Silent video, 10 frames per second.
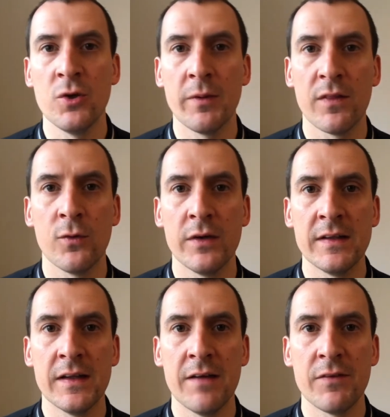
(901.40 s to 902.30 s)
but I thought he
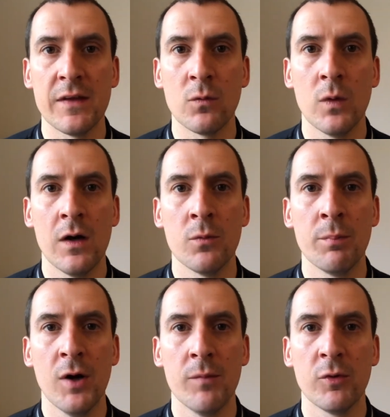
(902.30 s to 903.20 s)
did everything well.
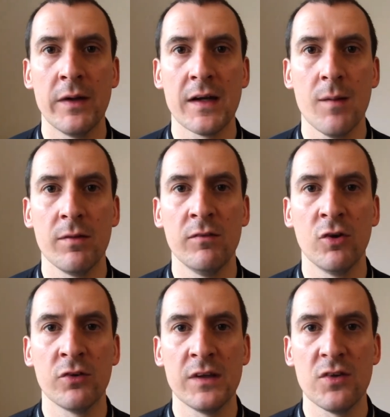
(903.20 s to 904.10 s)
Palmed away a couple of
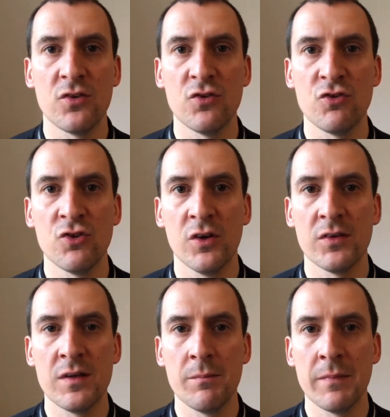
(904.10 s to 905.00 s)
long distance shots,
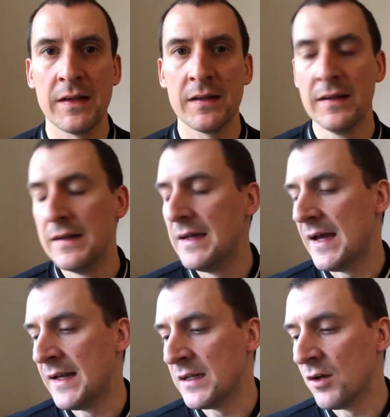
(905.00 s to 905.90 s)
didn't make
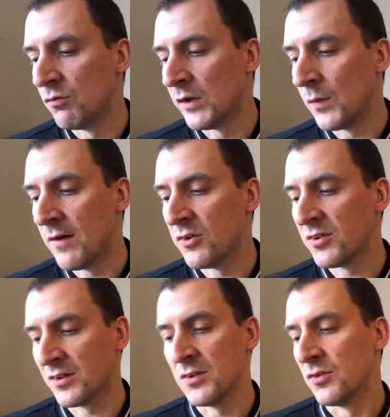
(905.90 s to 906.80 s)
any real errors.
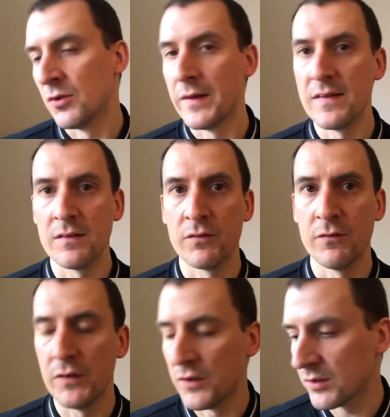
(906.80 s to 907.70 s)
Couldn't do anything for the
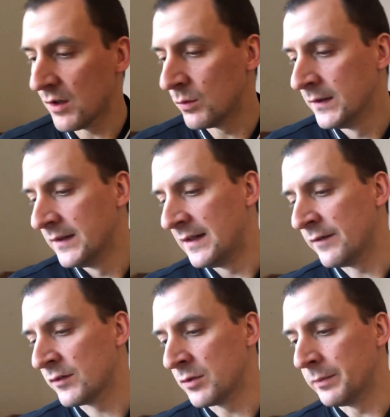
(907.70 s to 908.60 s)
first goal,
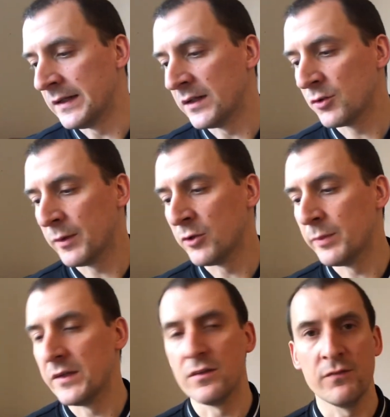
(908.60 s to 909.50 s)
left completely exposed
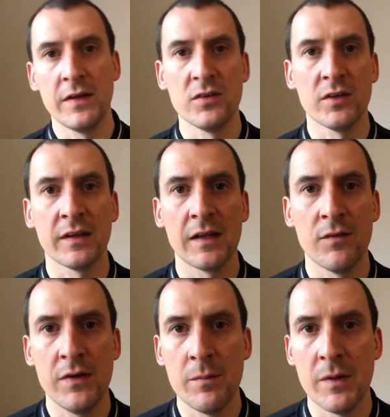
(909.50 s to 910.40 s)
by his defence. So I'm going to
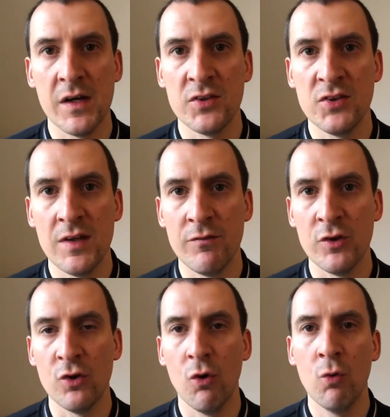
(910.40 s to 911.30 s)
give him a
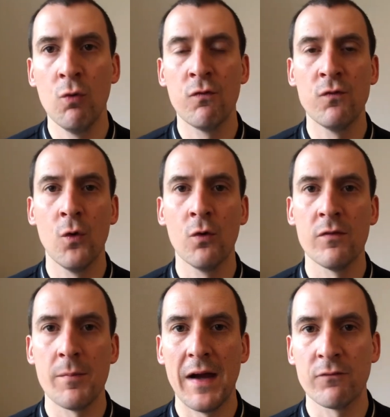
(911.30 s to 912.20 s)
7. All 4 of
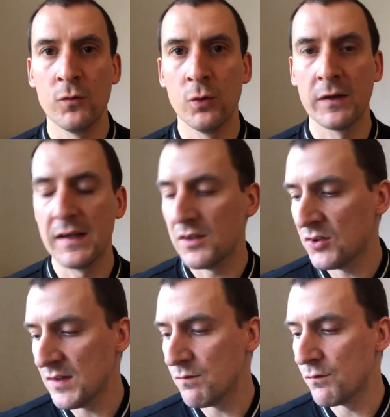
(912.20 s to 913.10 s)
the back 4 get
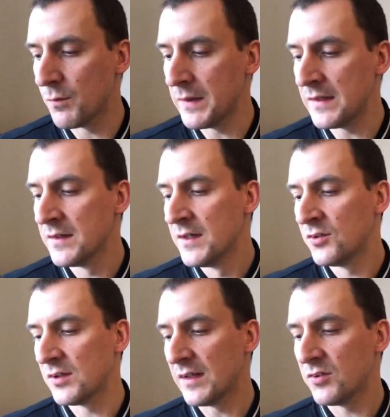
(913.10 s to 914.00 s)
7 for me.
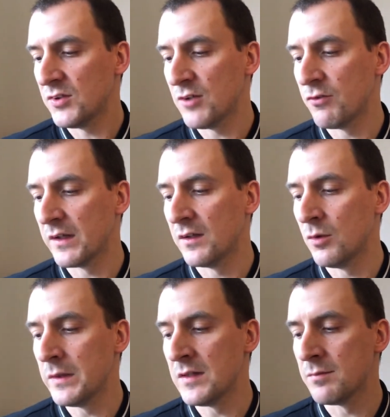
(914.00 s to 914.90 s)
So that's Cedric,
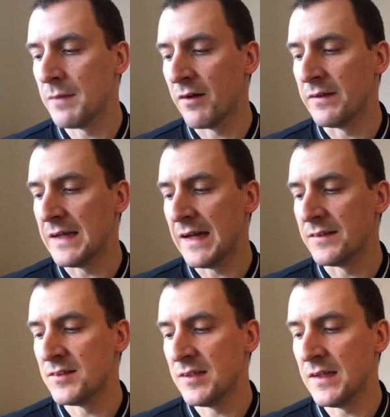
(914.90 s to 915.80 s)
Louise, Mari
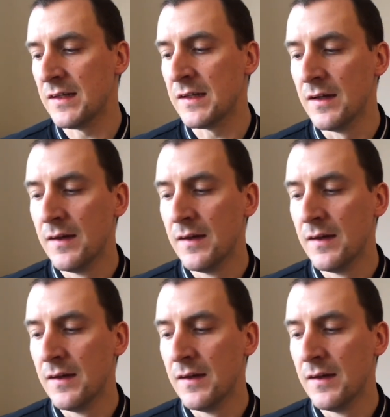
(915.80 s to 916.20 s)
and Tierney.